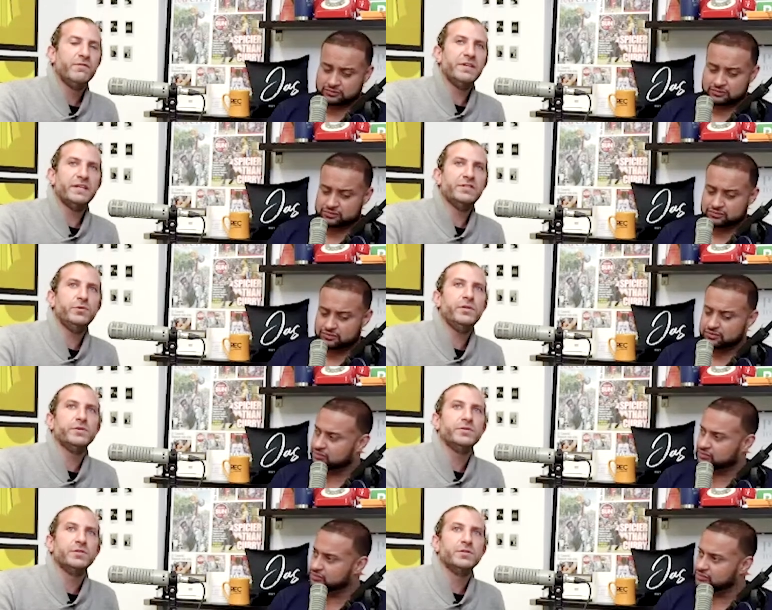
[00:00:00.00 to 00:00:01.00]
Speaker 1: for the next 2
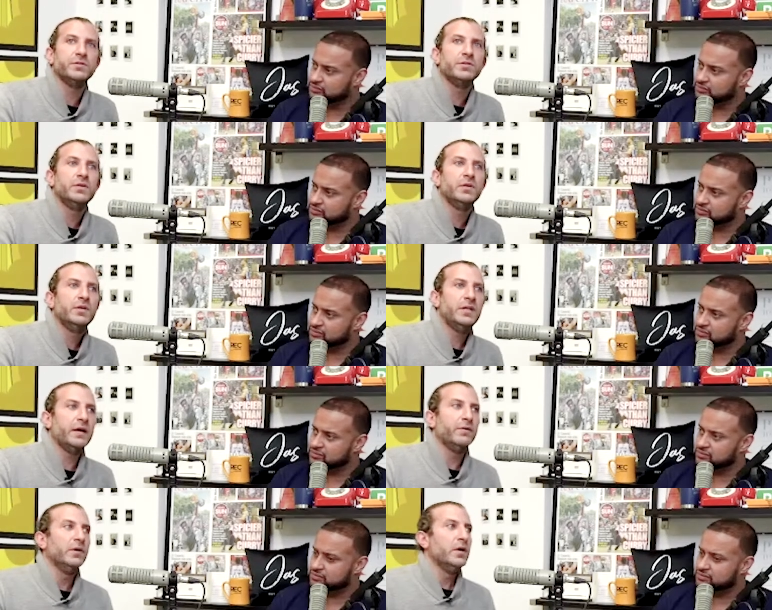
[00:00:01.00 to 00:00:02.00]
years.
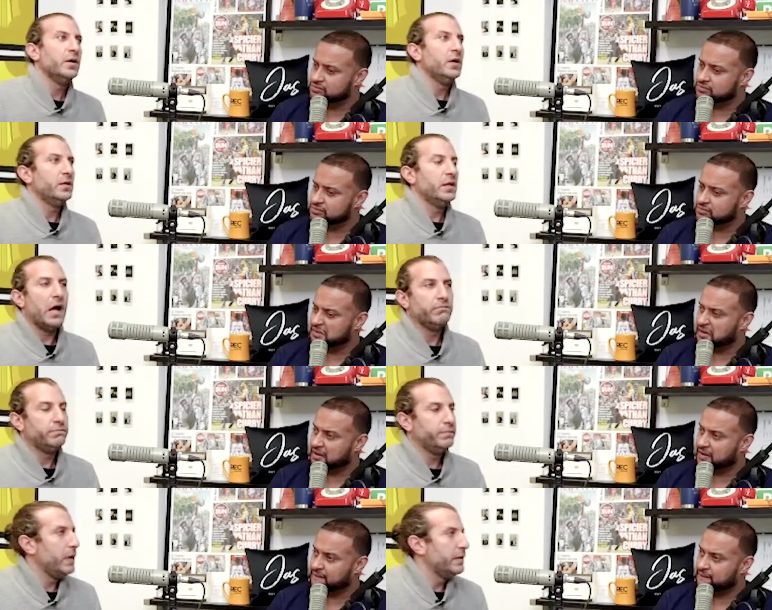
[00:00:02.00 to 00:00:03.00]
Now,
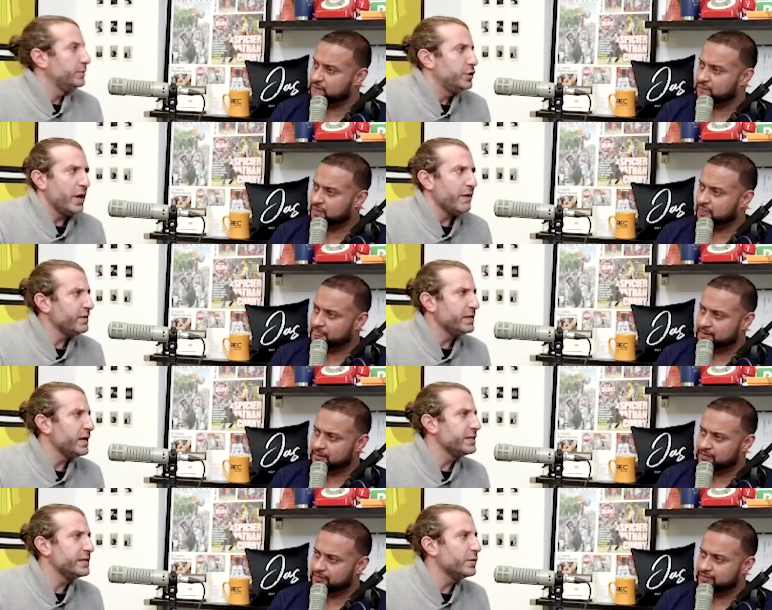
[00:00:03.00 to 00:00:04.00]
do you have any
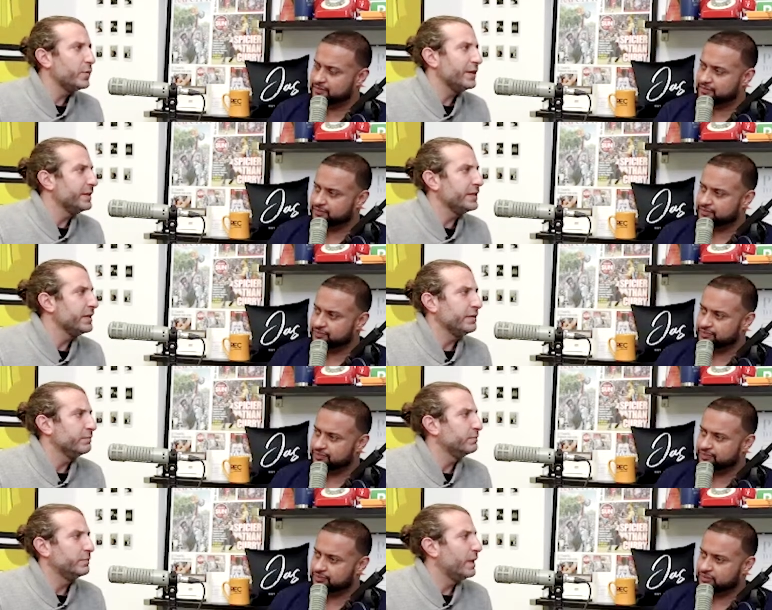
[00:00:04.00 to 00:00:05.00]
idea what the
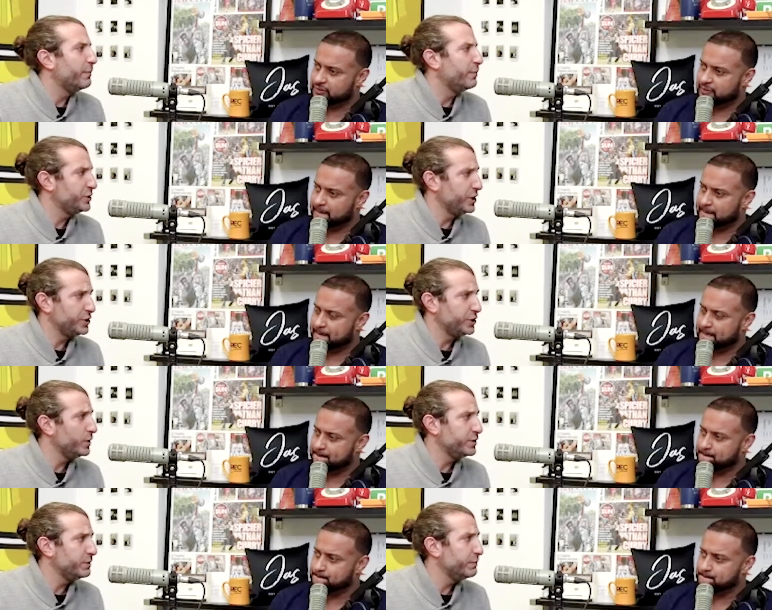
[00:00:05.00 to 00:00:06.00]
appreciation
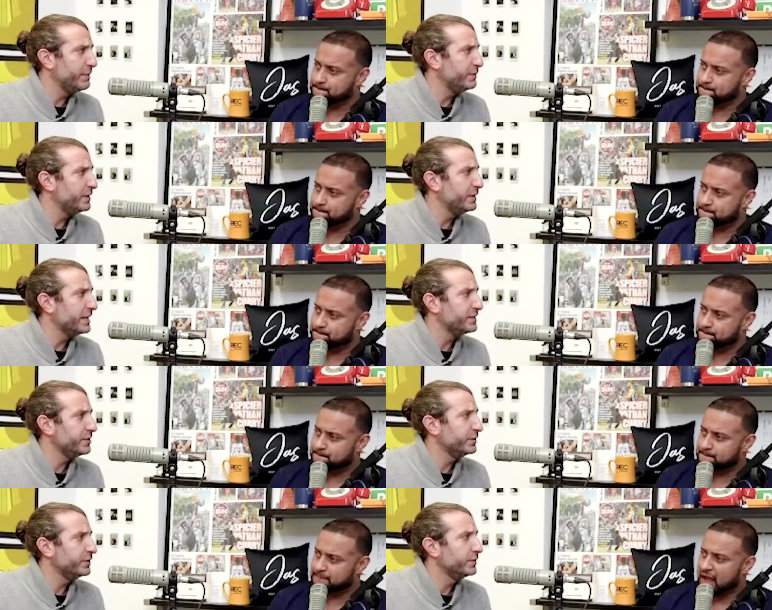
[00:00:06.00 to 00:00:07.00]
was in
Speaker 2: Brampton last
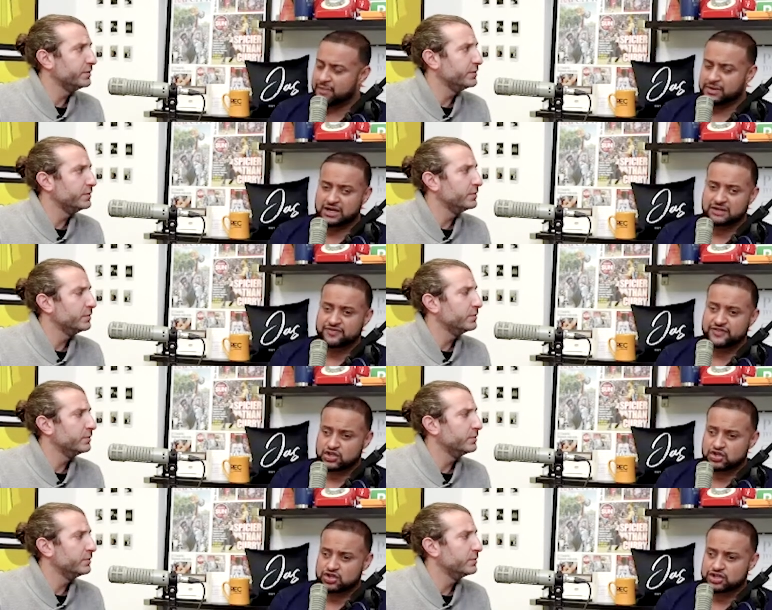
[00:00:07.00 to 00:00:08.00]
year? I'm going to
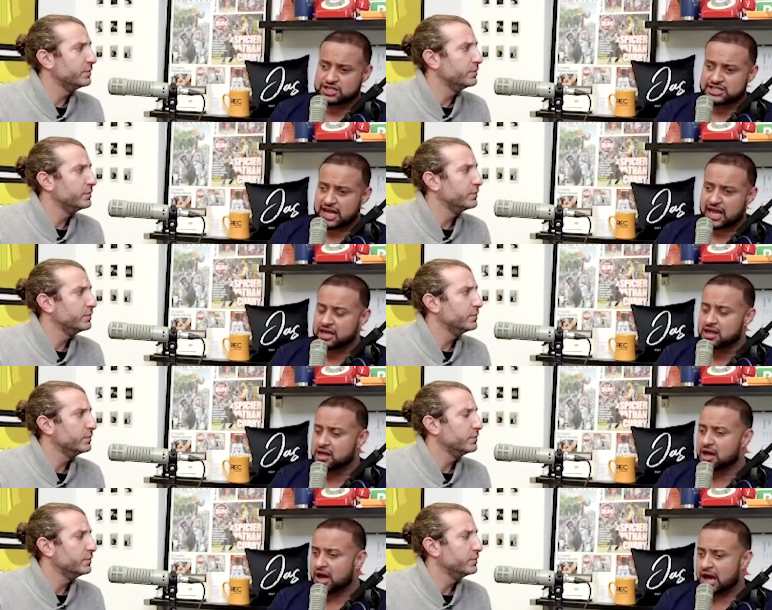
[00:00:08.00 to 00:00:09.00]
venture to say
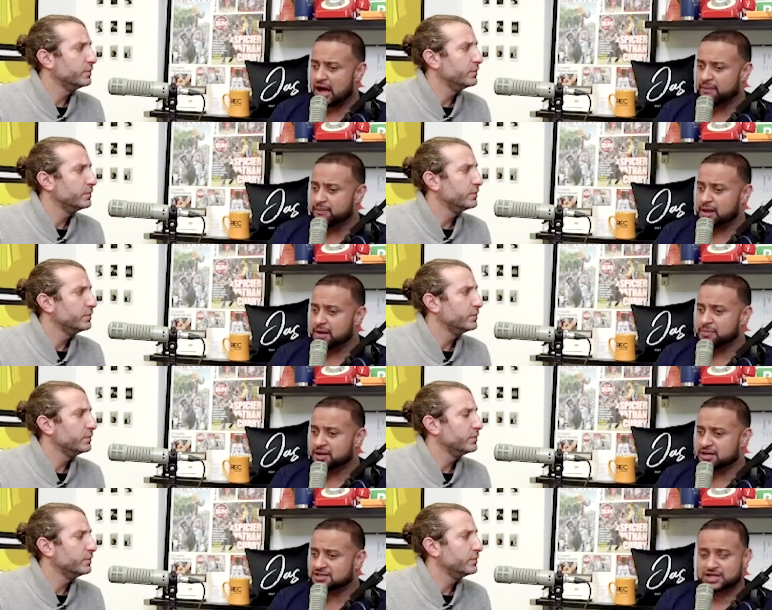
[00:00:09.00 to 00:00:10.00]
um,
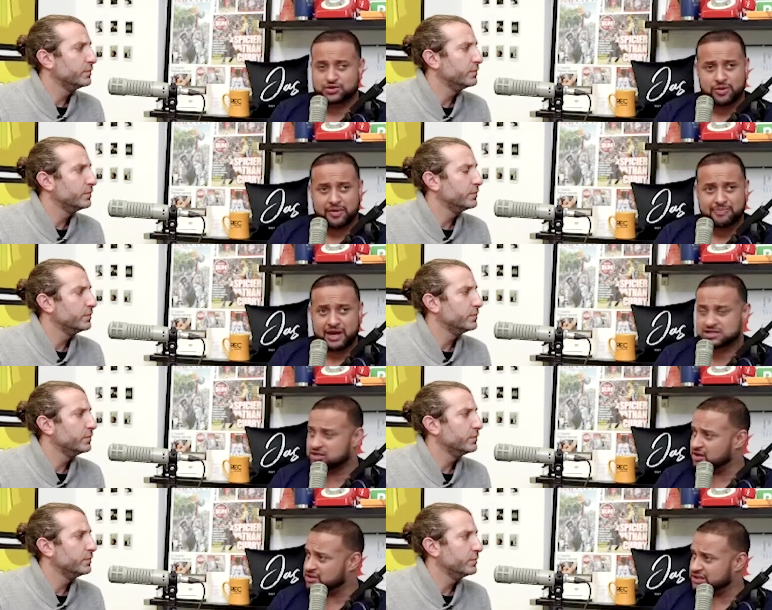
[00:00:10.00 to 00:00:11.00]
because that's where my
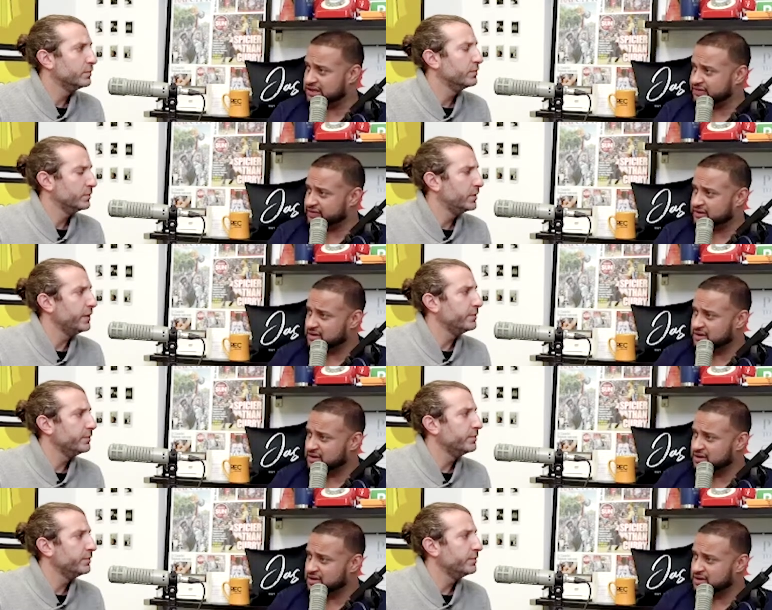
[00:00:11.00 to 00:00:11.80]
paisans live. Okay.